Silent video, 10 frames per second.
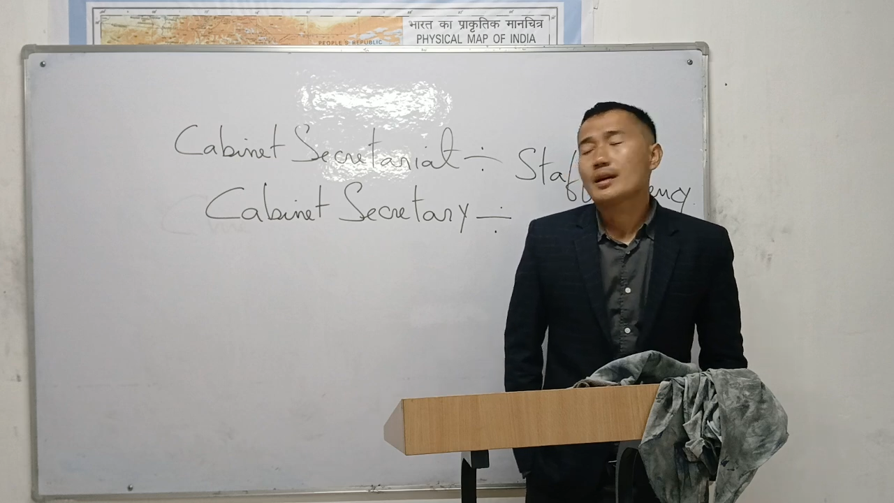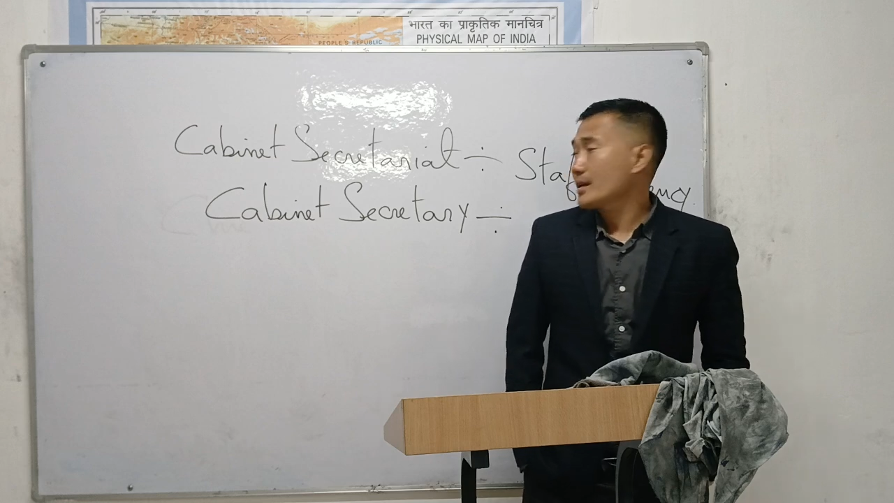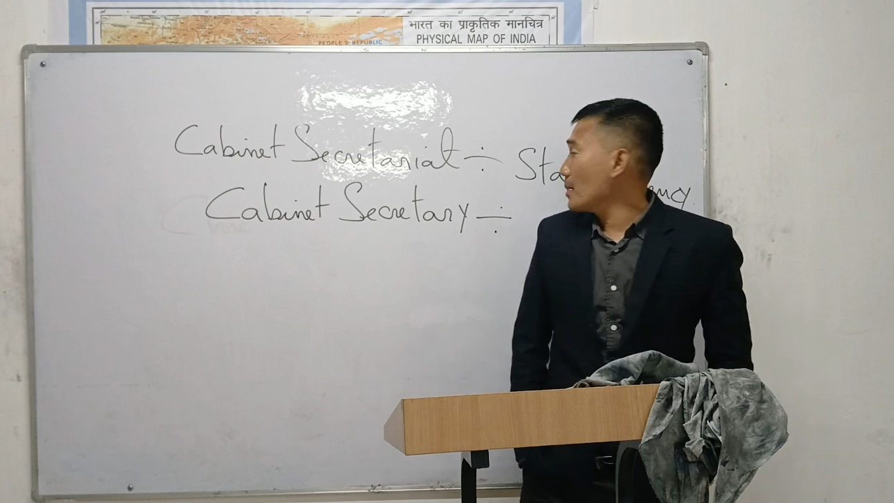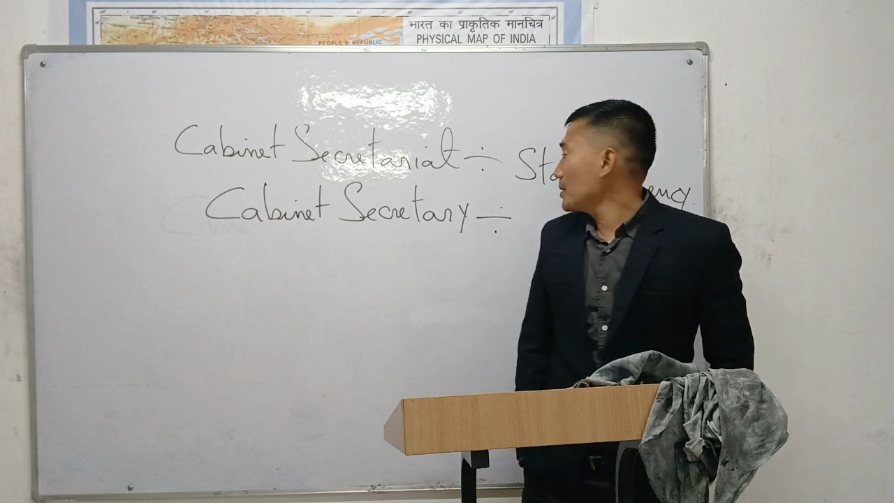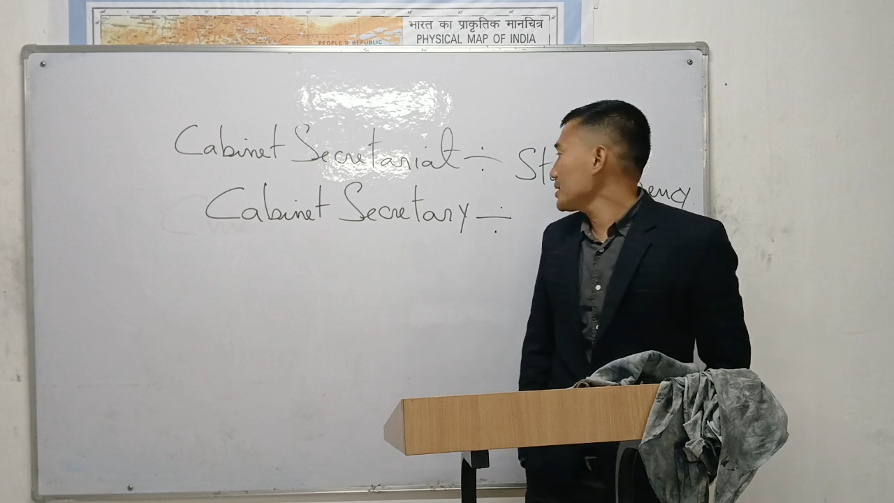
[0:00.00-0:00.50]

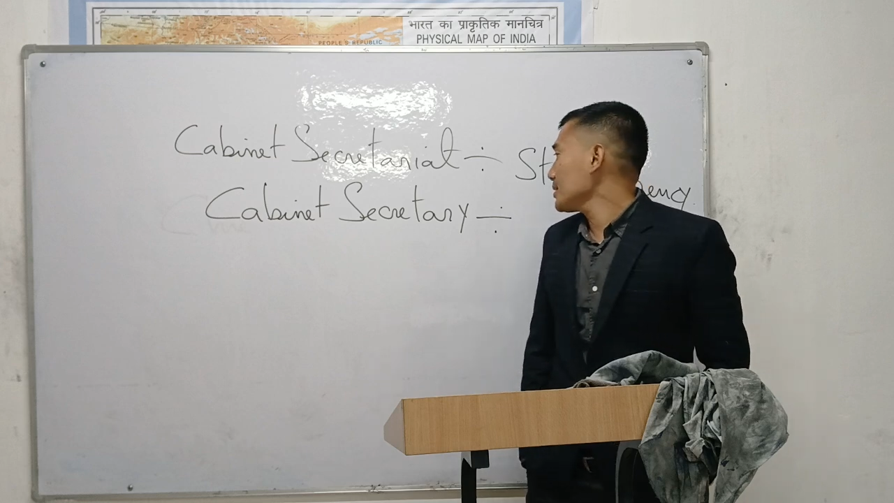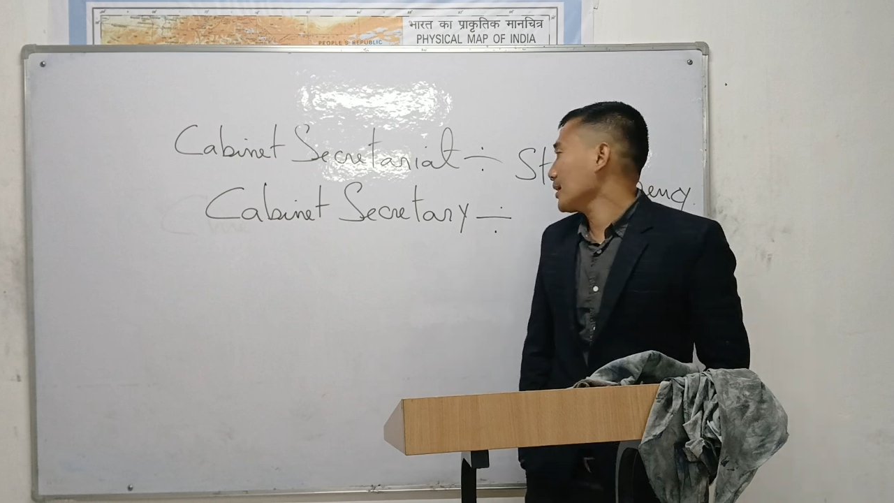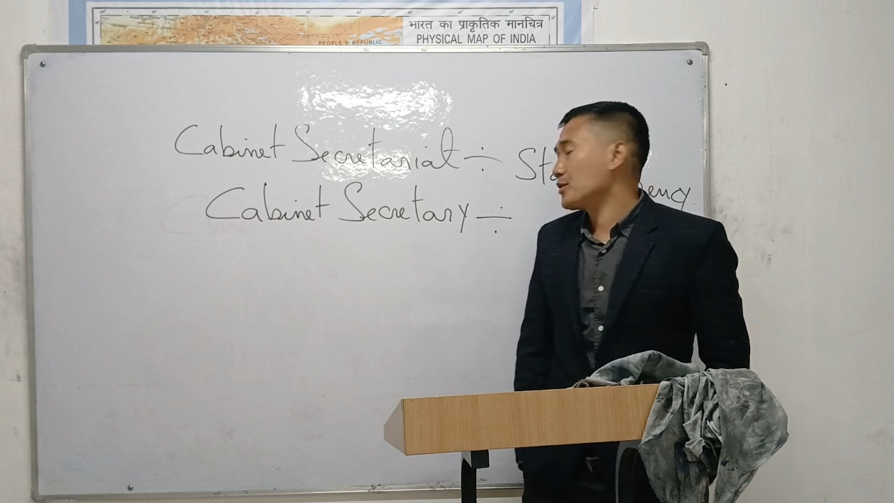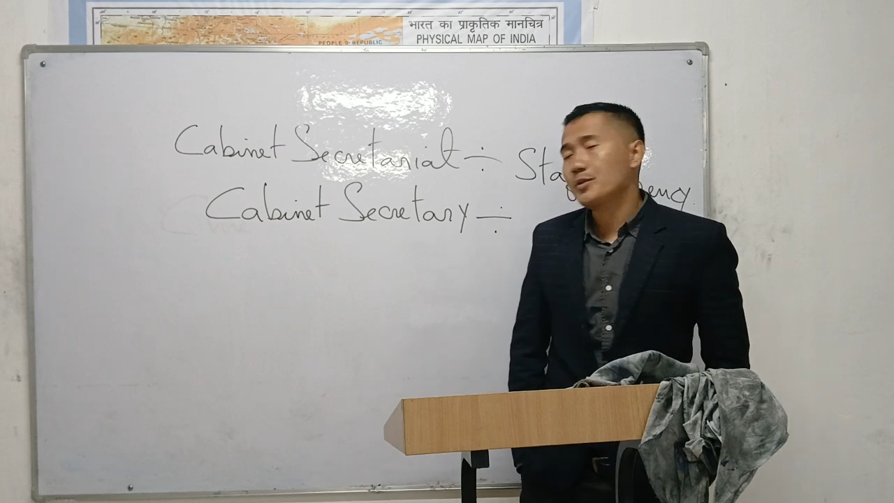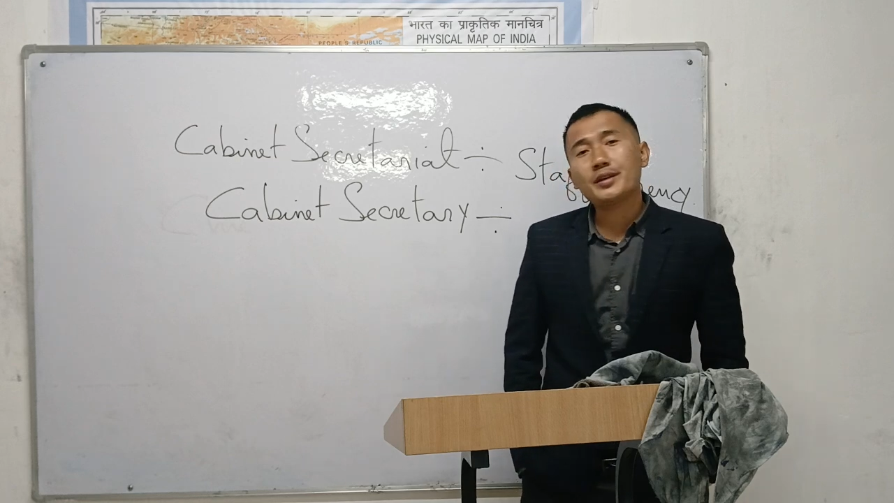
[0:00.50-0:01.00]
Cabinet
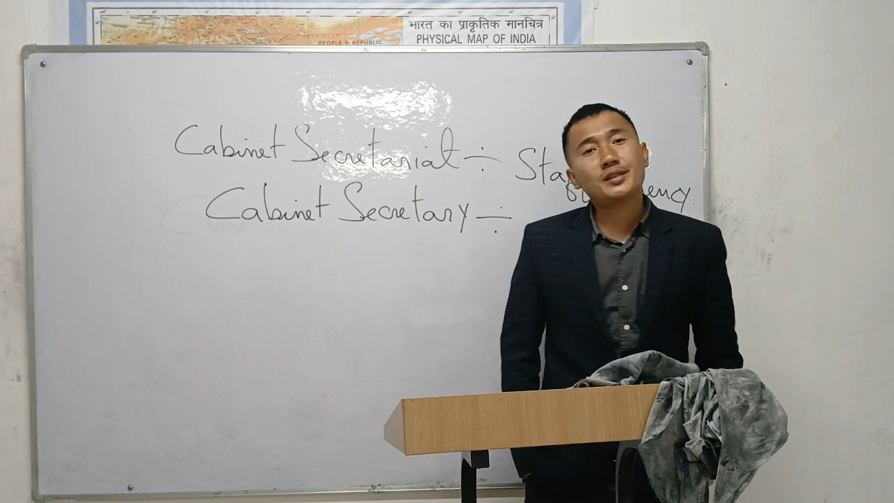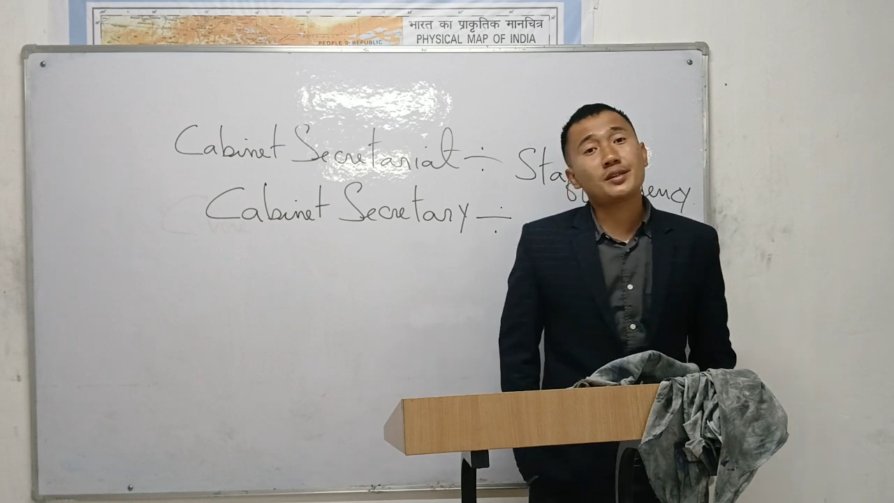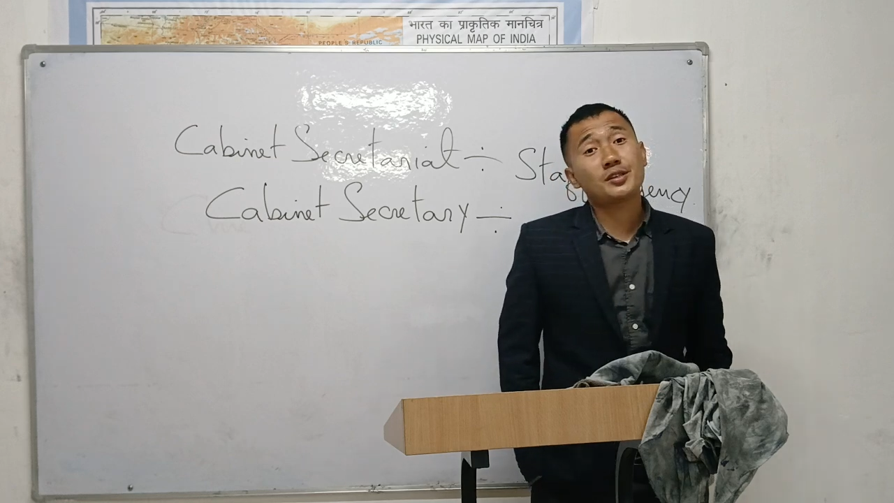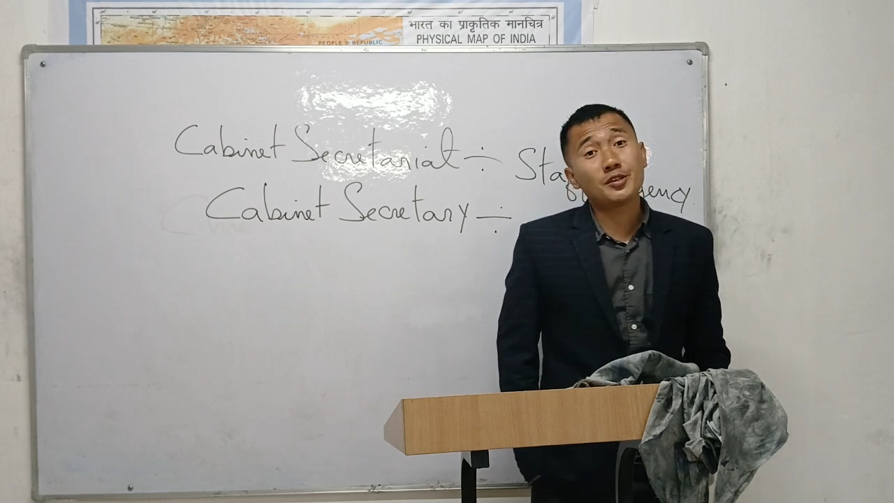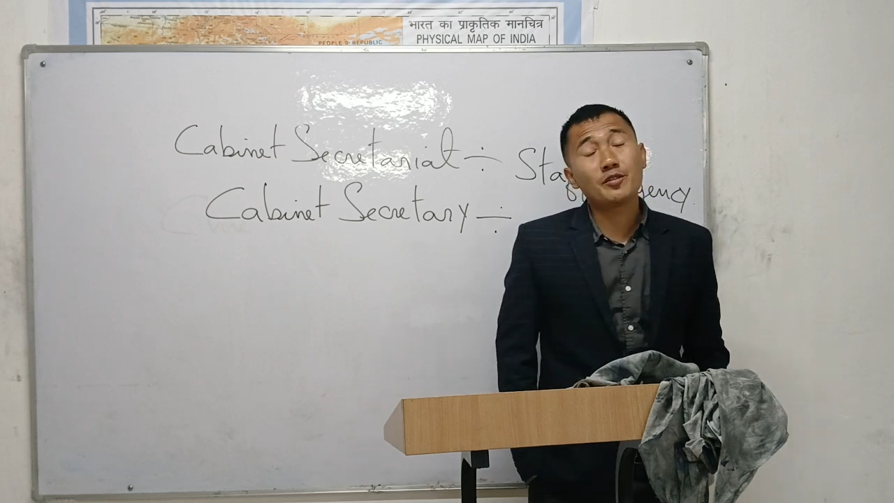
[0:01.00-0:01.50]
Secretary is the
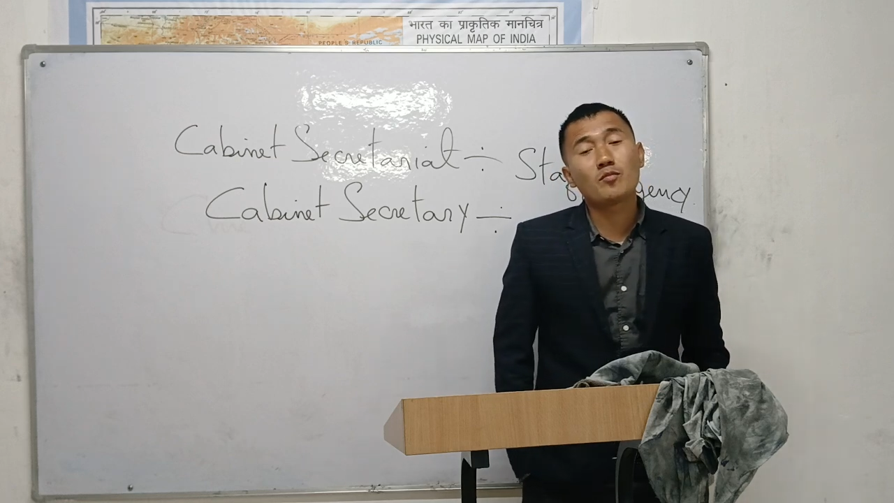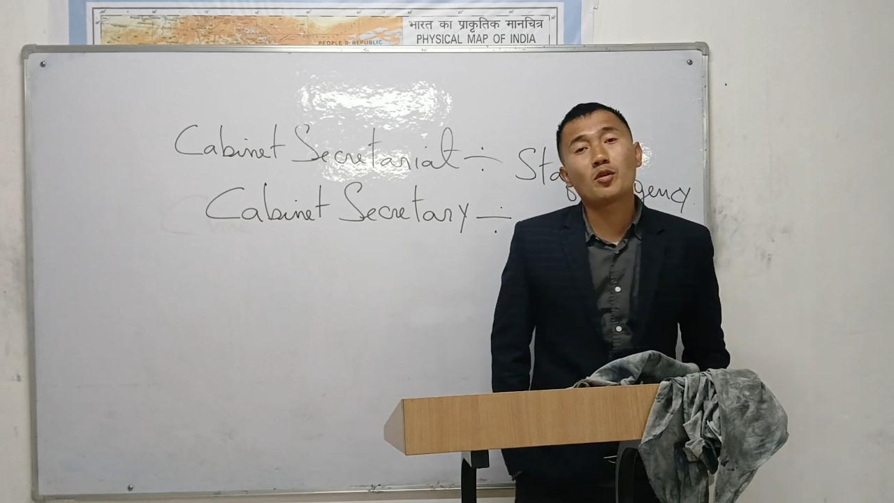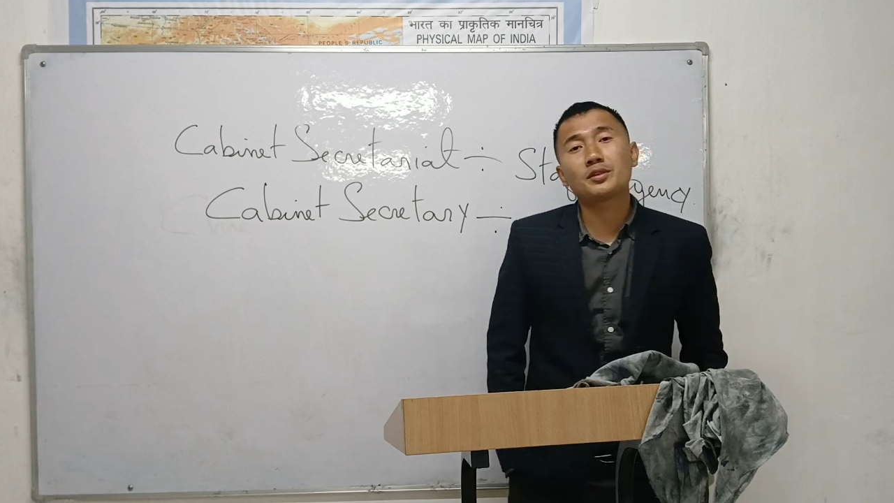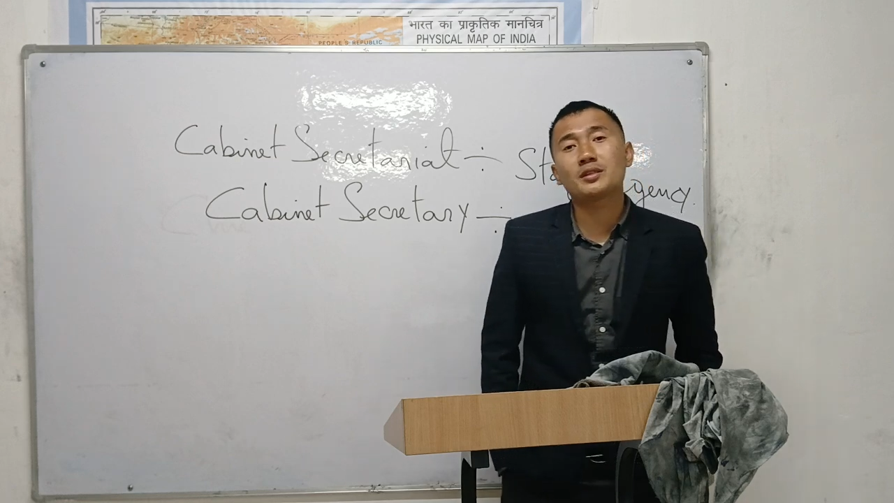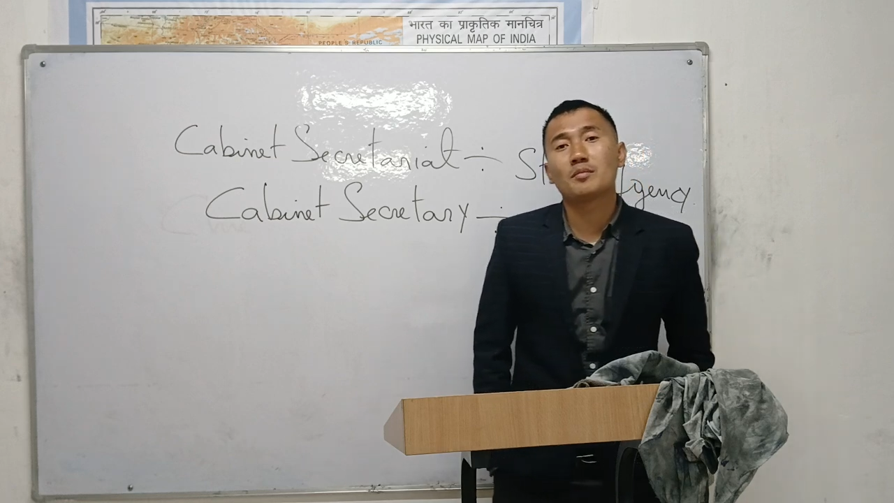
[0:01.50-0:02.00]
senior most,